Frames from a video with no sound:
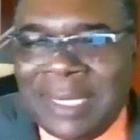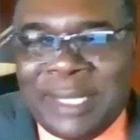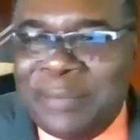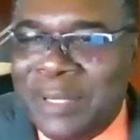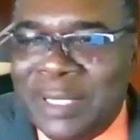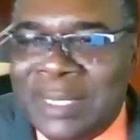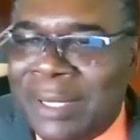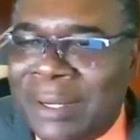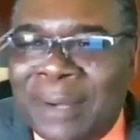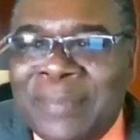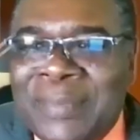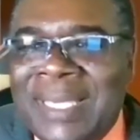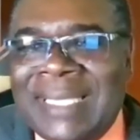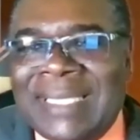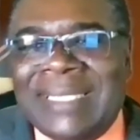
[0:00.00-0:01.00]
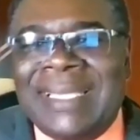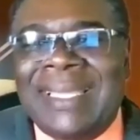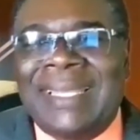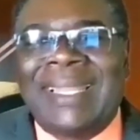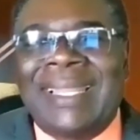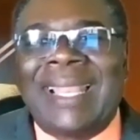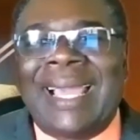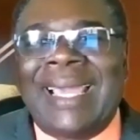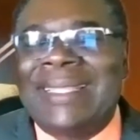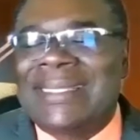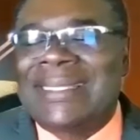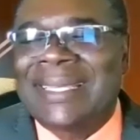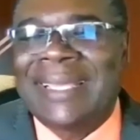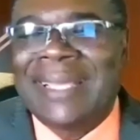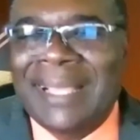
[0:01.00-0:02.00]
sleep doesn't come easy in the
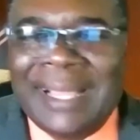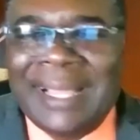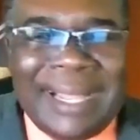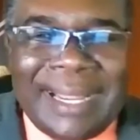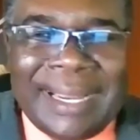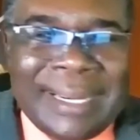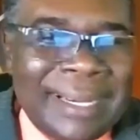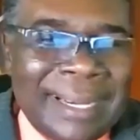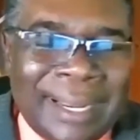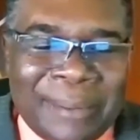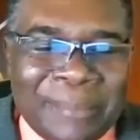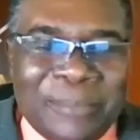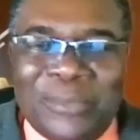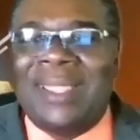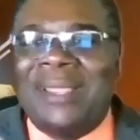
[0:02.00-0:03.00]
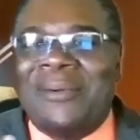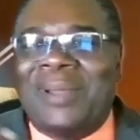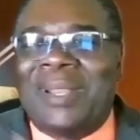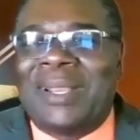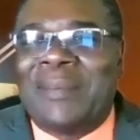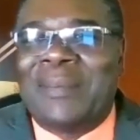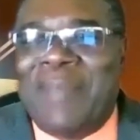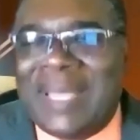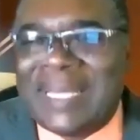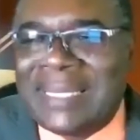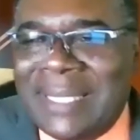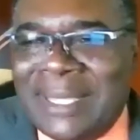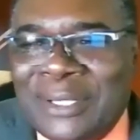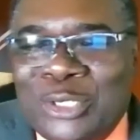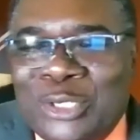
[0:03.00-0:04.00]
night. And one of the
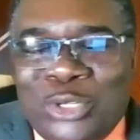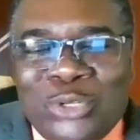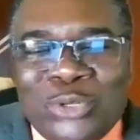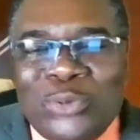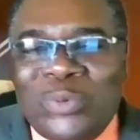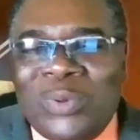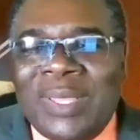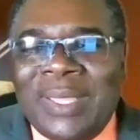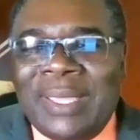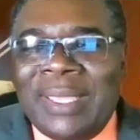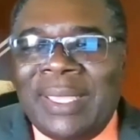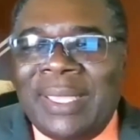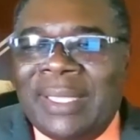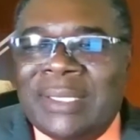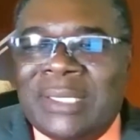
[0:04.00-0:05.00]
best things to do